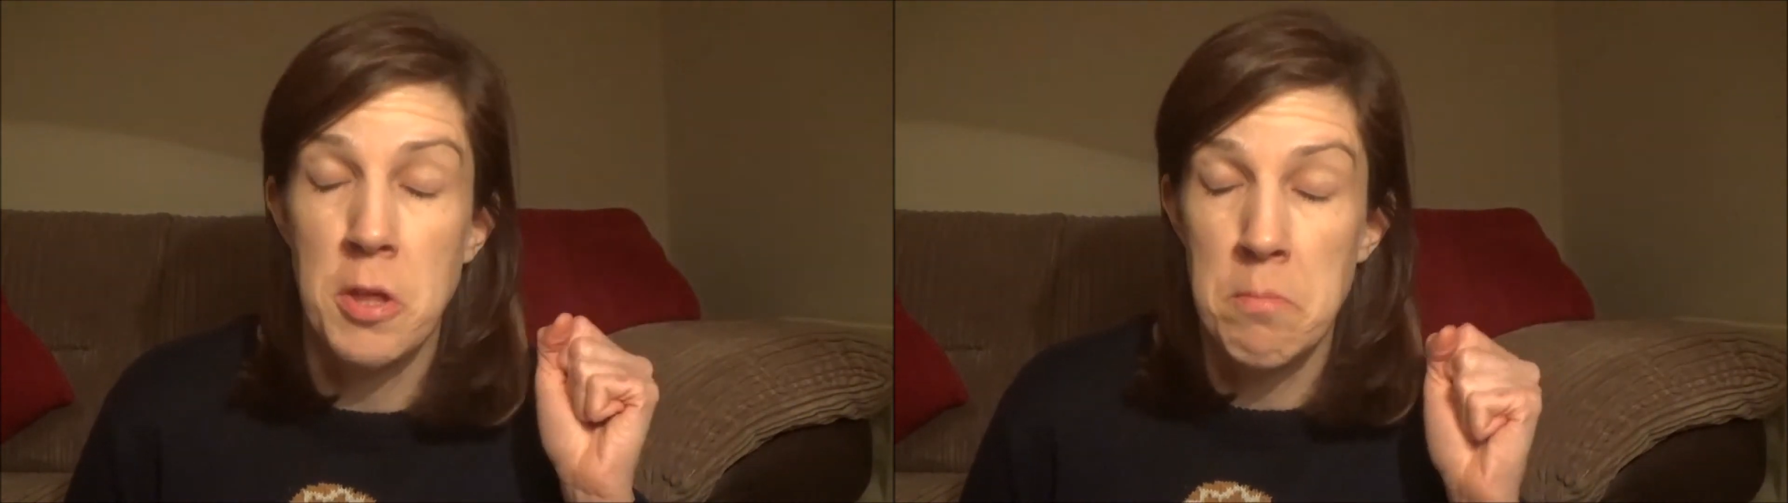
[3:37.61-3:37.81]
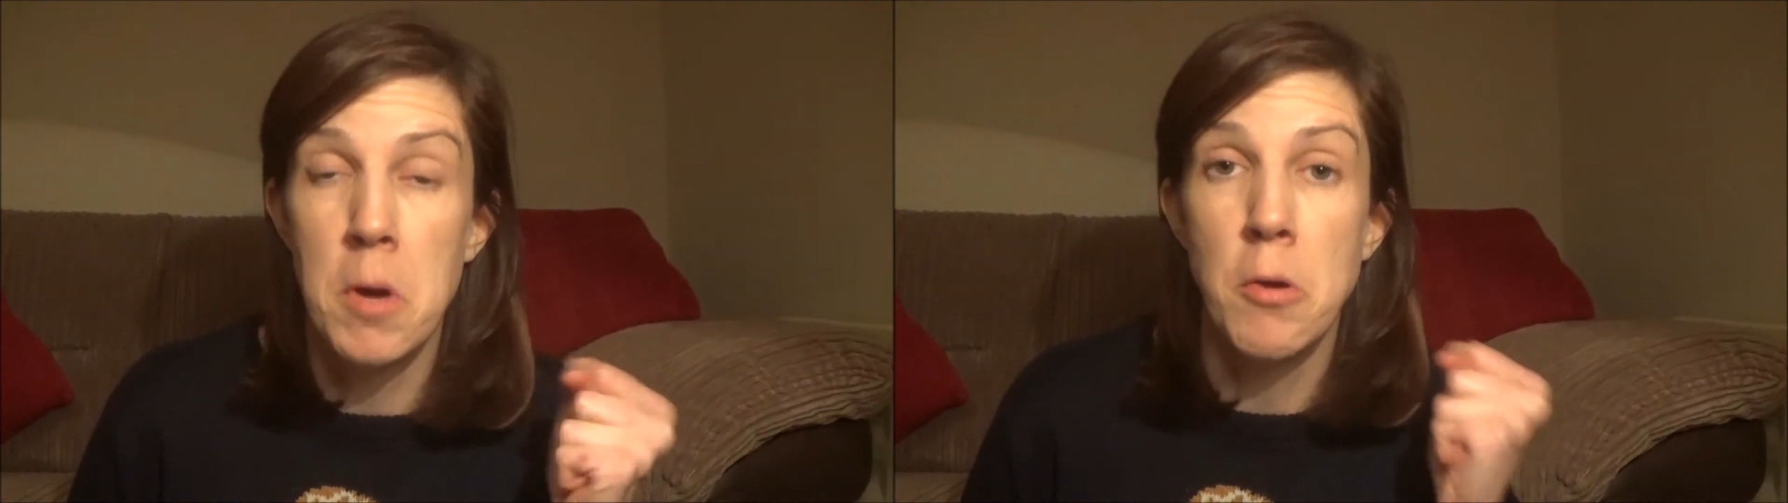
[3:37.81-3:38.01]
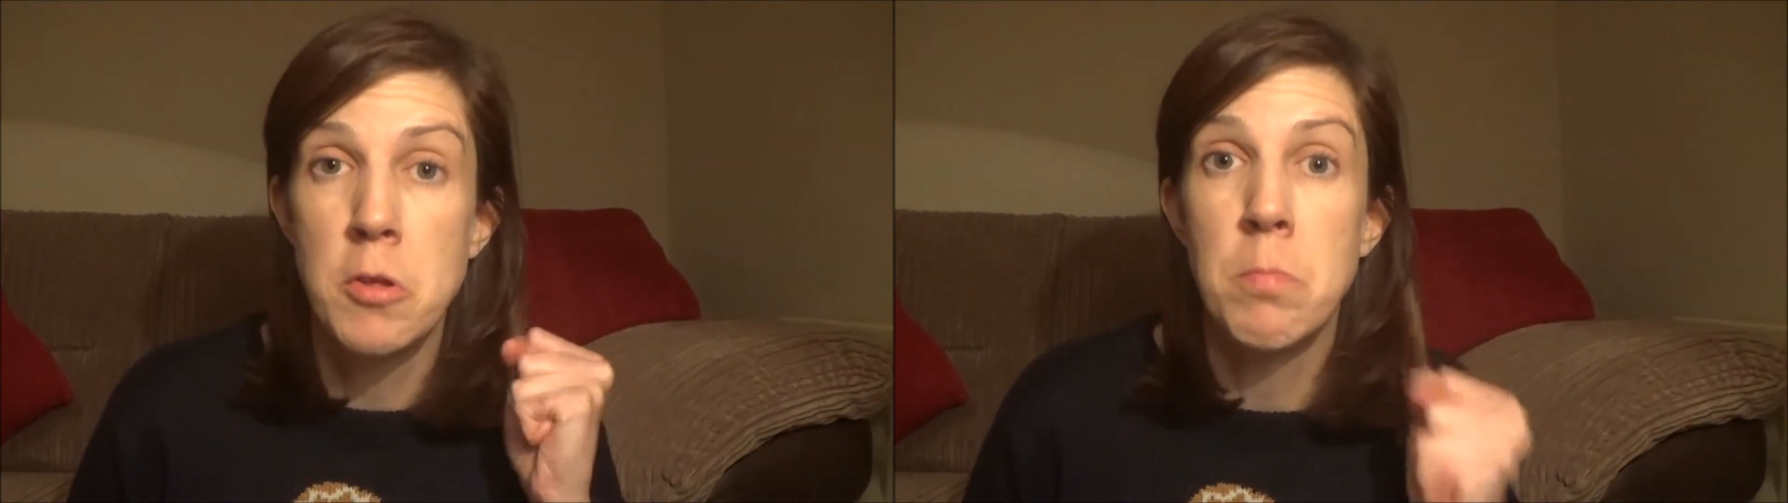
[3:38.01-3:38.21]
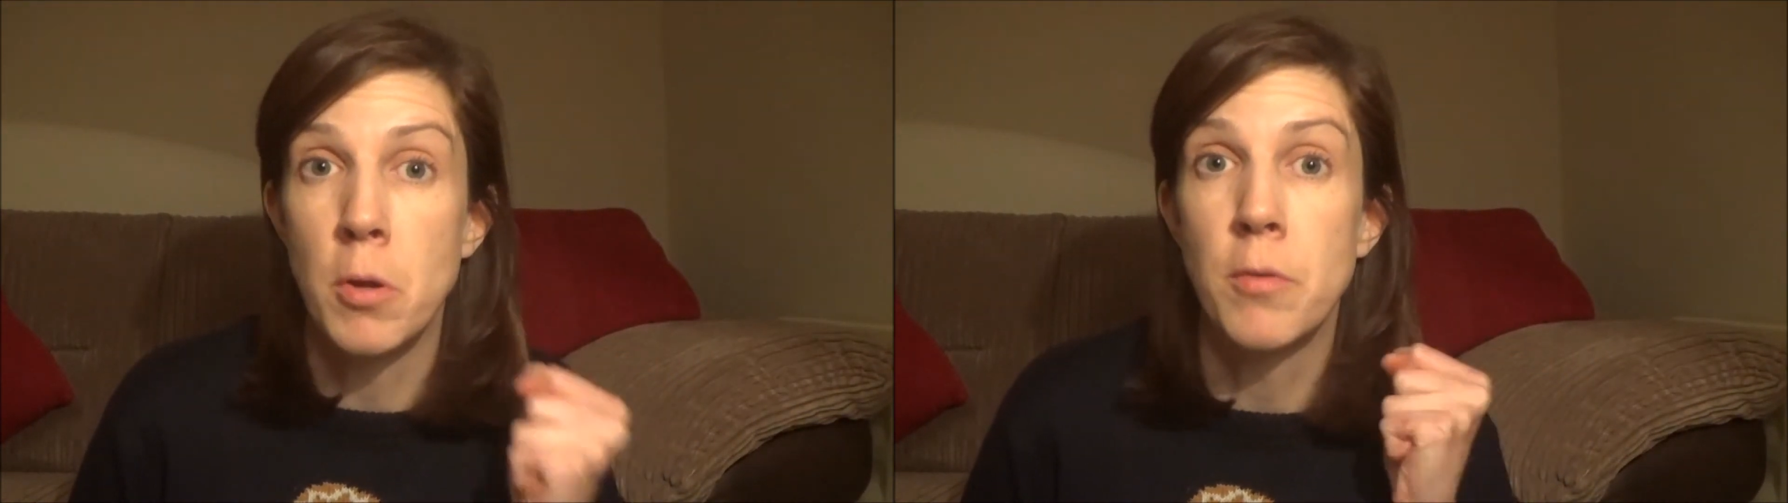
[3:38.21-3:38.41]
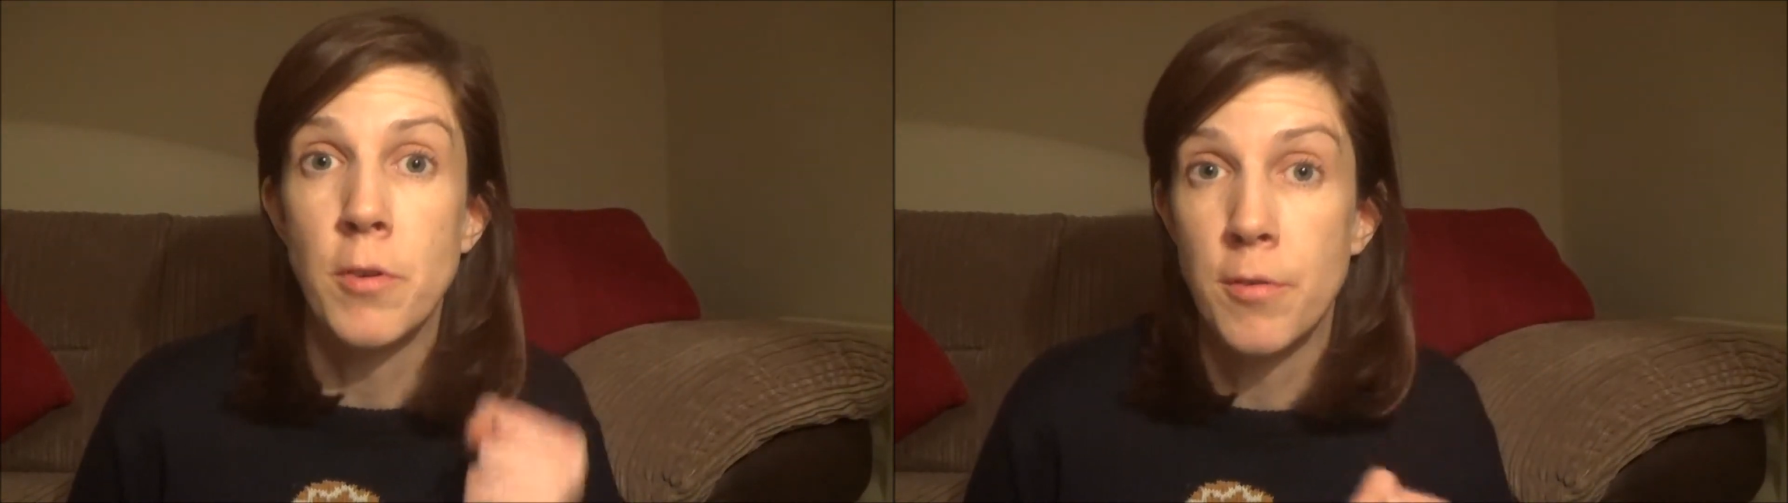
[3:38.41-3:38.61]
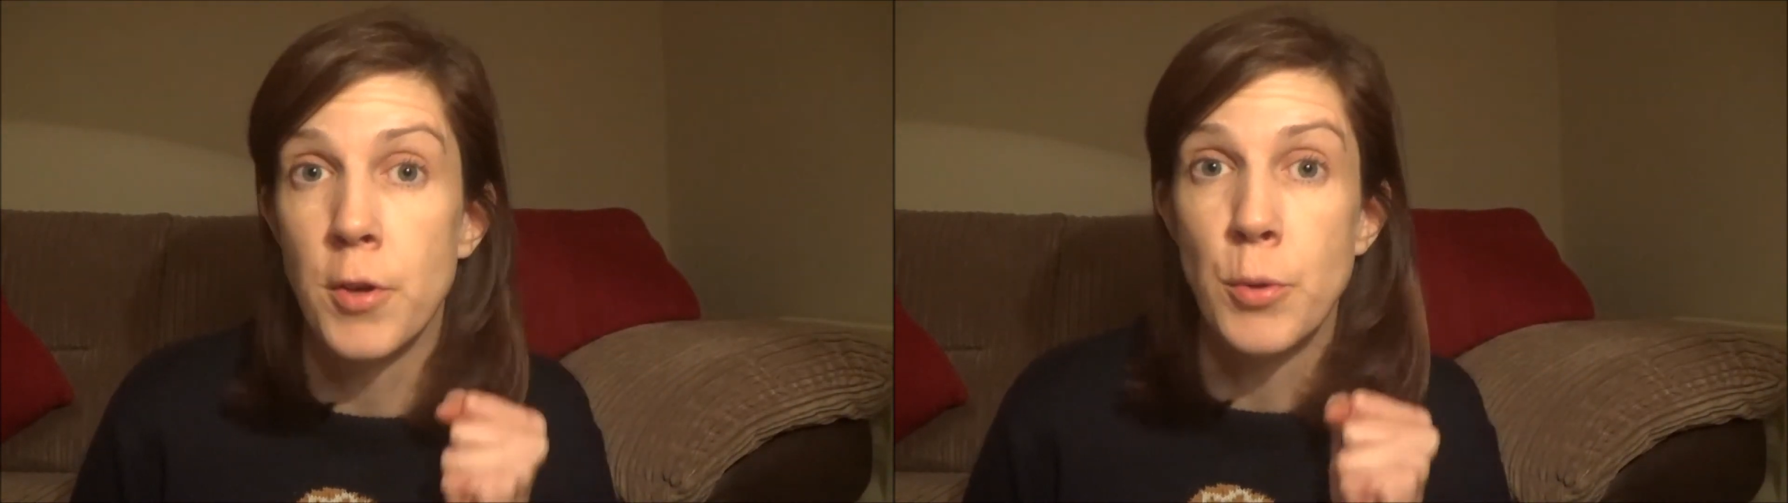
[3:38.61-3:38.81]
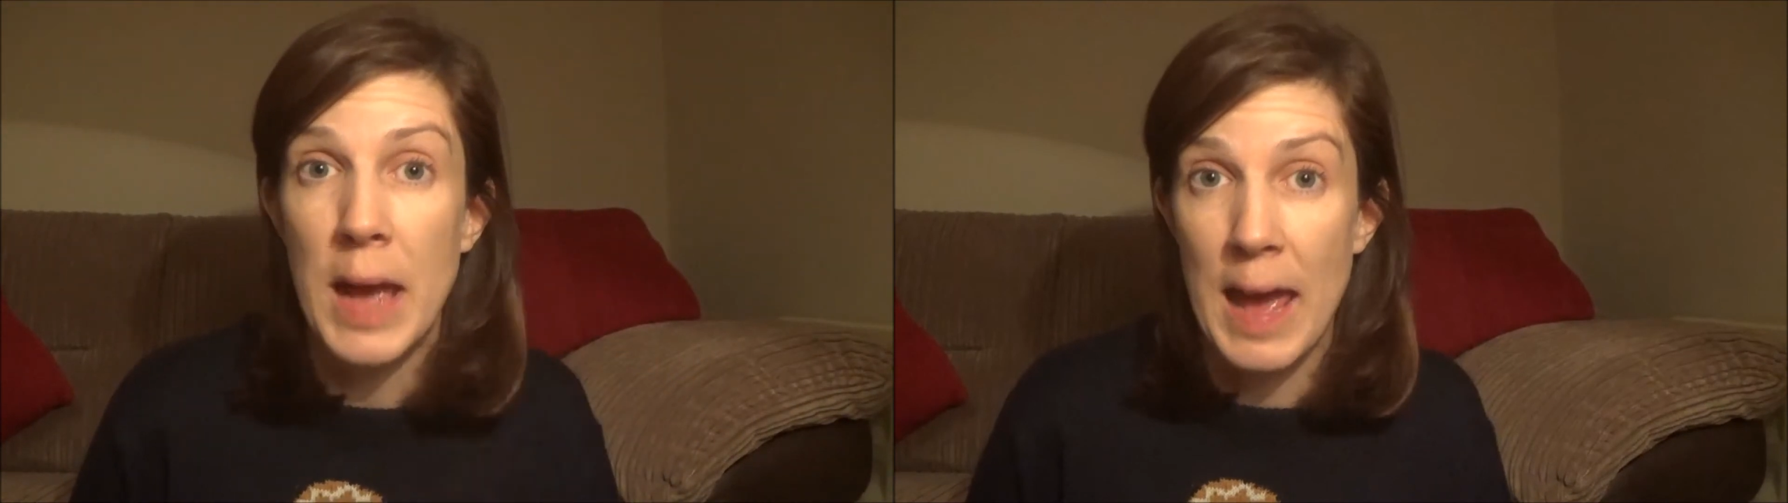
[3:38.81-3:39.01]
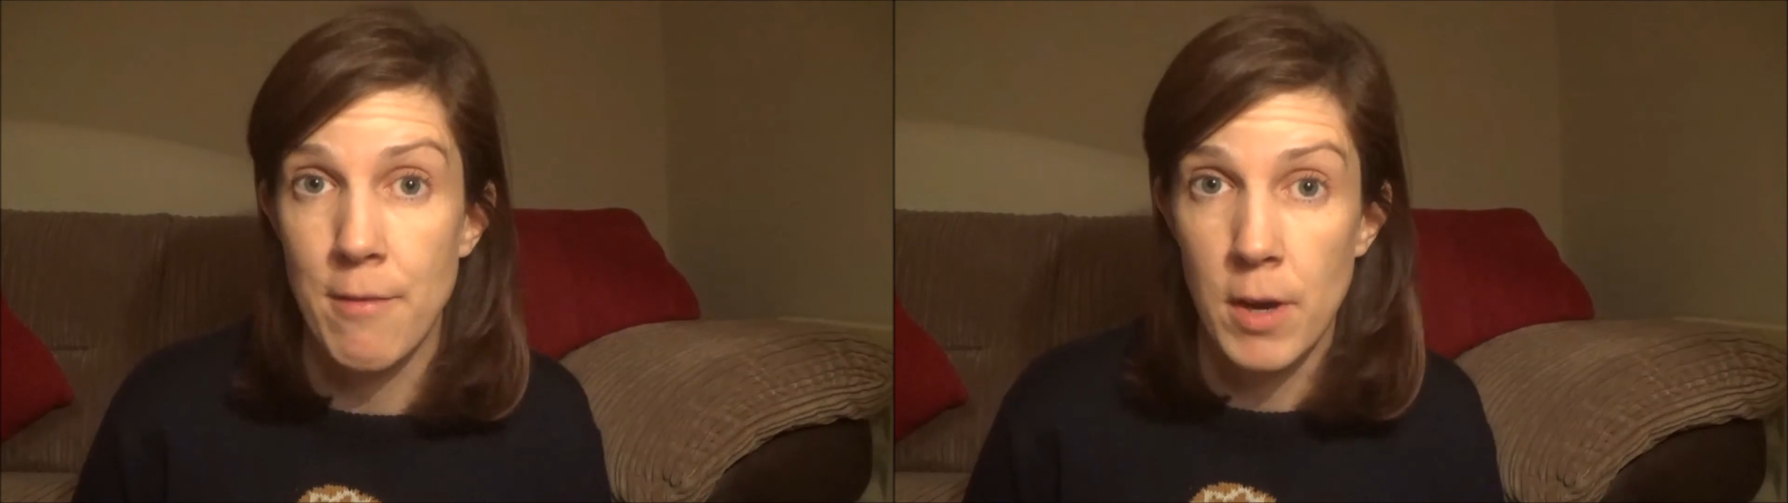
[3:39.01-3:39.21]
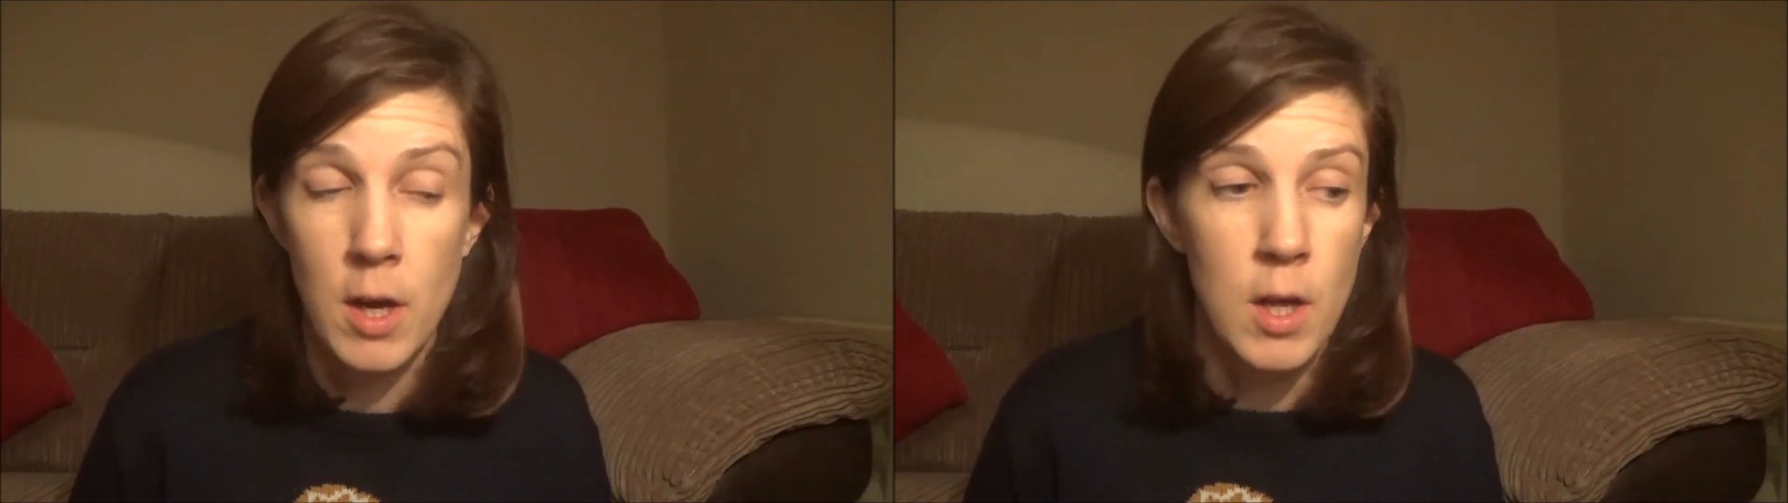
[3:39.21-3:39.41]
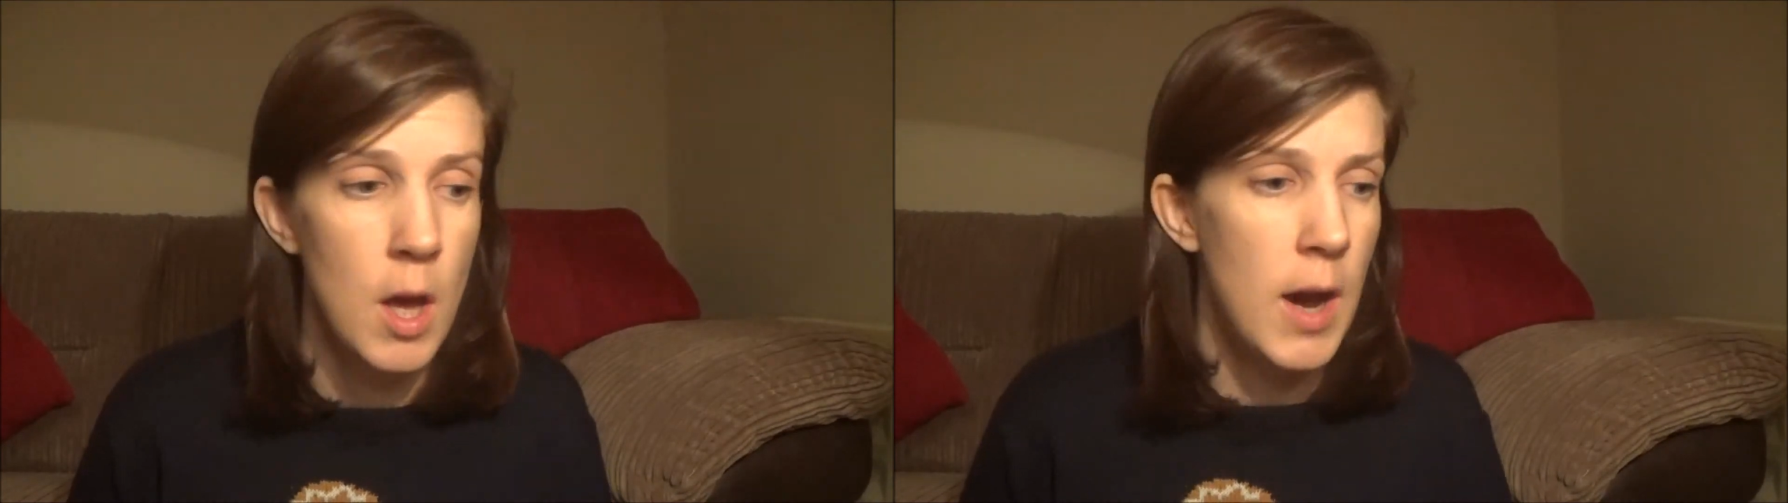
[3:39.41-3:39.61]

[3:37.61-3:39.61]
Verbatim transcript: the most beautiful food ever.